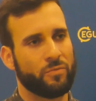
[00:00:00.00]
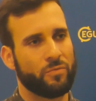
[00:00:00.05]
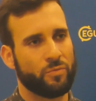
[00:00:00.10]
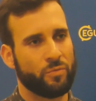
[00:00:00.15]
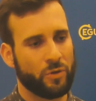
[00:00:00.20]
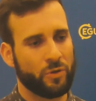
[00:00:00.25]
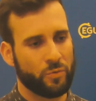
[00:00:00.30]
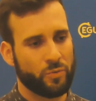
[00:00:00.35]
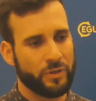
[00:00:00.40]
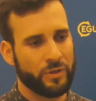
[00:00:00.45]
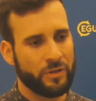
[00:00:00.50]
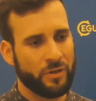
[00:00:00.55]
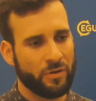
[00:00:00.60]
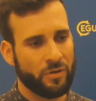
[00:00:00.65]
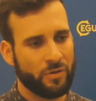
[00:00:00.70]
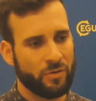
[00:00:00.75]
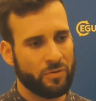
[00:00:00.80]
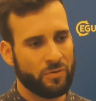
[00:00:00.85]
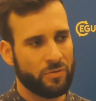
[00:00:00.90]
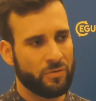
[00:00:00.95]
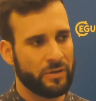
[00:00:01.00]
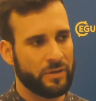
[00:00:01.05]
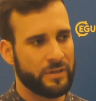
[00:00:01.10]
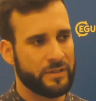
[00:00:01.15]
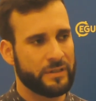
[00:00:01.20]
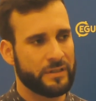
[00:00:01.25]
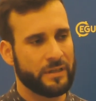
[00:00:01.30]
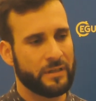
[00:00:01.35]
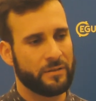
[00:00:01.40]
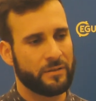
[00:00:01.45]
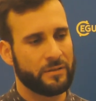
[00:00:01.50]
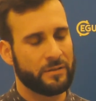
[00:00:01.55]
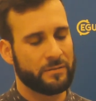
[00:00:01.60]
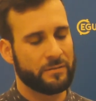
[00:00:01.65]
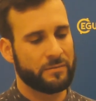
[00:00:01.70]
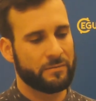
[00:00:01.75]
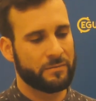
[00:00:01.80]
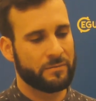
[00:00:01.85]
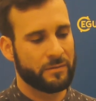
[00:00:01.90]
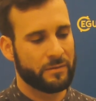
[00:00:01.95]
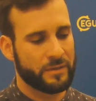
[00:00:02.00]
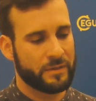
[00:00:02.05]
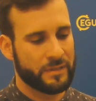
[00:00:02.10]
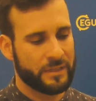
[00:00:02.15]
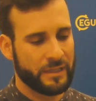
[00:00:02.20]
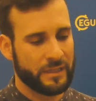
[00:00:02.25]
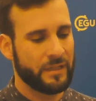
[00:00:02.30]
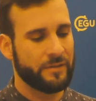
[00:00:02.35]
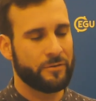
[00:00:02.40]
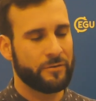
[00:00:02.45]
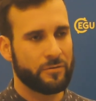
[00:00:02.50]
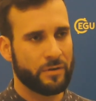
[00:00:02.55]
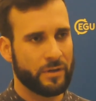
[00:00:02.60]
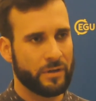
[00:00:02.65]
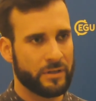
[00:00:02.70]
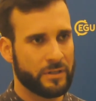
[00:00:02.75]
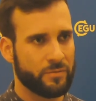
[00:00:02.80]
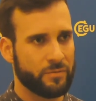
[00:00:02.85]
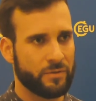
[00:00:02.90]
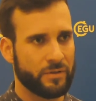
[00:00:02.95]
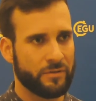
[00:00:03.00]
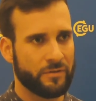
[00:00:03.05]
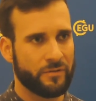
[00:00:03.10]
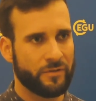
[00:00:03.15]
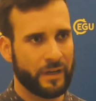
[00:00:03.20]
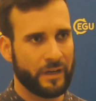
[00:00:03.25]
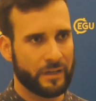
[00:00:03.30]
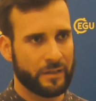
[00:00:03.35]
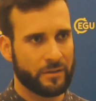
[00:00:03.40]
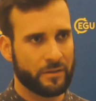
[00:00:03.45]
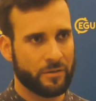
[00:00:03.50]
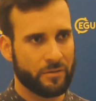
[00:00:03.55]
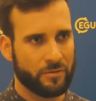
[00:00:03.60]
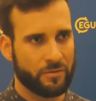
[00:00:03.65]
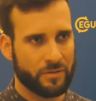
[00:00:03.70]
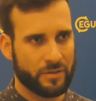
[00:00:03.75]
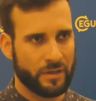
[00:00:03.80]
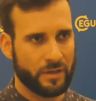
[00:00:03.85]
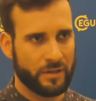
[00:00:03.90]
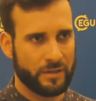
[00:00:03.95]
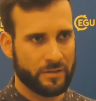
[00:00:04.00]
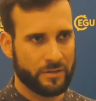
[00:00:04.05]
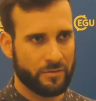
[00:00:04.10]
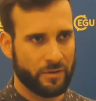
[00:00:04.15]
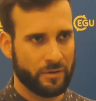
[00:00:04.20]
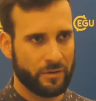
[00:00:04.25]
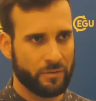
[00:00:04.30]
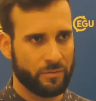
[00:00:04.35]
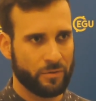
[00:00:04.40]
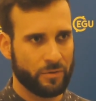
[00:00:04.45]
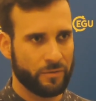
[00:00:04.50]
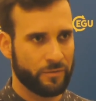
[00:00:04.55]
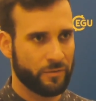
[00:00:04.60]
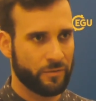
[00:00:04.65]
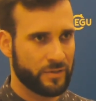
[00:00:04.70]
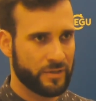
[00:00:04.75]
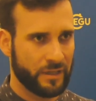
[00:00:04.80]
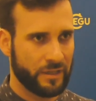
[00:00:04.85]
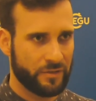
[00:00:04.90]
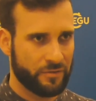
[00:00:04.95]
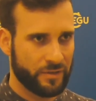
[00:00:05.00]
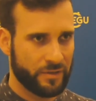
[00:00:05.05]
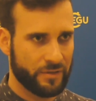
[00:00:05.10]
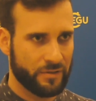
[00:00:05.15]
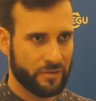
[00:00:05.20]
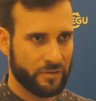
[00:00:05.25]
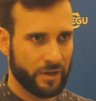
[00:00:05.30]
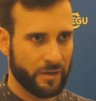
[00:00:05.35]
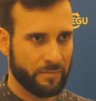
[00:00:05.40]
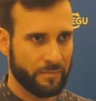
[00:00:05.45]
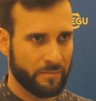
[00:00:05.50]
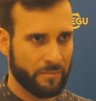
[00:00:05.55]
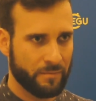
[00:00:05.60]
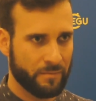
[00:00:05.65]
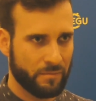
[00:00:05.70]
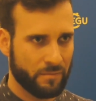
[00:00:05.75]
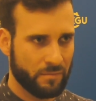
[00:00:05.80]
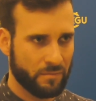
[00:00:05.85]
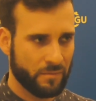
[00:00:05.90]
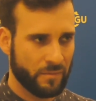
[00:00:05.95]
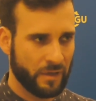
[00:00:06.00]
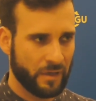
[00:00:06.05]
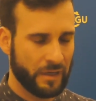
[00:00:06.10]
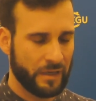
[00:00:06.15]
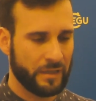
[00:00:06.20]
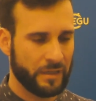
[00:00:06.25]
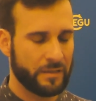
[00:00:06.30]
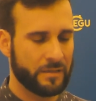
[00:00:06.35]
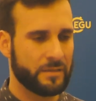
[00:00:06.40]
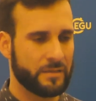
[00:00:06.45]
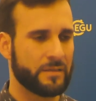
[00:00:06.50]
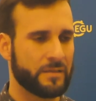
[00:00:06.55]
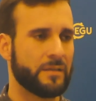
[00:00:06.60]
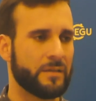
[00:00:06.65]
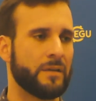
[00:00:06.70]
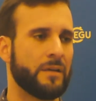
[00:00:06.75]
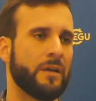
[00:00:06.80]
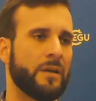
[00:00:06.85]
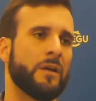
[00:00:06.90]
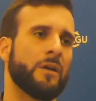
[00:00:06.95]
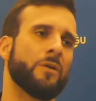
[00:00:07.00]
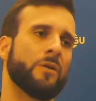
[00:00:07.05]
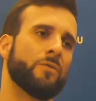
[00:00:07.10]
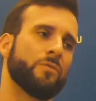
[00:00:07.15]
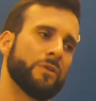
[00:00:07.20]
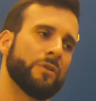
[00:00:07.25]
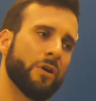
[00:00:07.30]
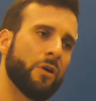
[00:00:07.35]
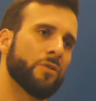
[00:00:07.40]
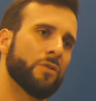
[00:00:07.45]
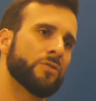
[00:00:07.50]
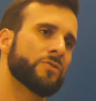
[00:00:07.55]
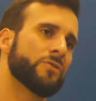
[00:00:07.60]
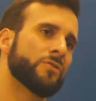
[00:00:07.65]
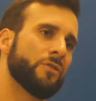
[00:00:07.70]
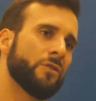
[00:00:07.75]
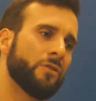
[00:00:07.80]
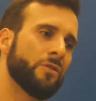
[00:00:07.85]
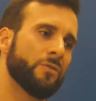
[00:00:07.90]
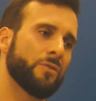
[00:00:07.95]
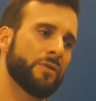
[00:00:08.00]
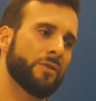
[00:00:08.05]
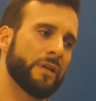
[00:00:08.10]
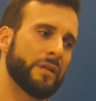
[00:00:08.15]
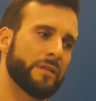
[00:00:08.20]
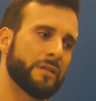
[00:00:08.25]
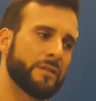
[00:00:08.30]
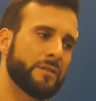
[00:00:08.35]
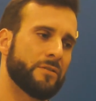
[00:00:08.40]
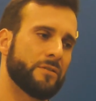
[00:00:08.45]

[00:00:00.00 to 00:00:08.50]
what we know is that sea level rise will affect coastlines around the world for centuries to come. And we also know that